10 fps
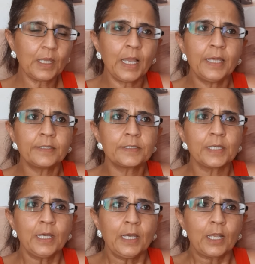And
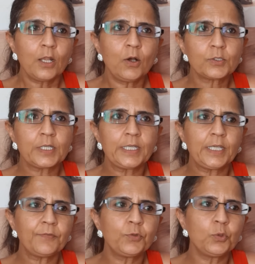
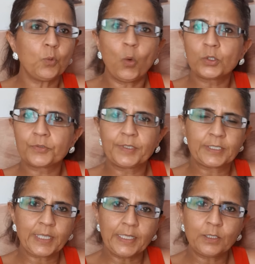lastly, if you order in
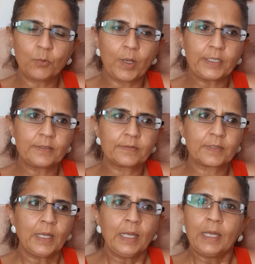takeaways,
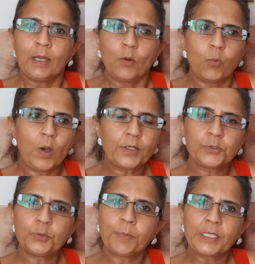why don't
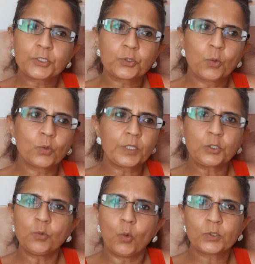you make sure that
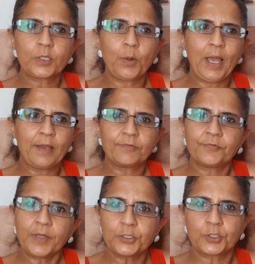you also have
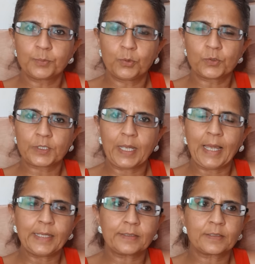vegetables to
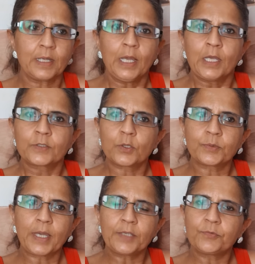hand, so
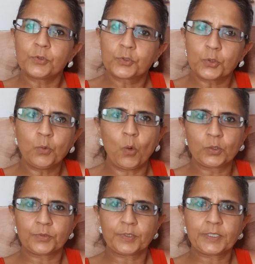that if you do
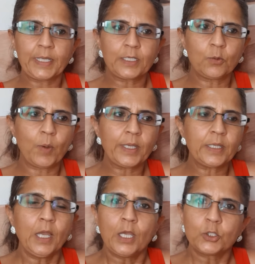order a
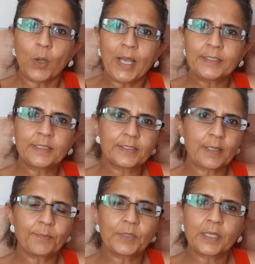takeaway, you're adding
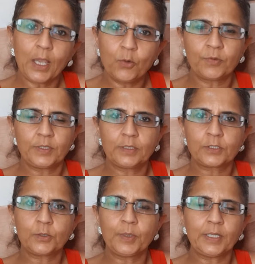something healthier
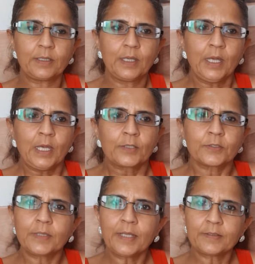to it. So
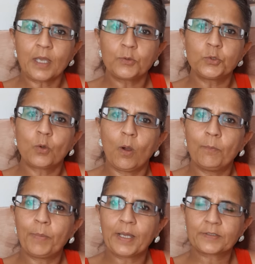that's how you
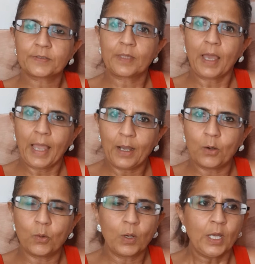combat the
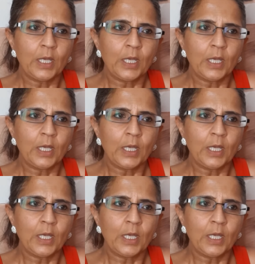how.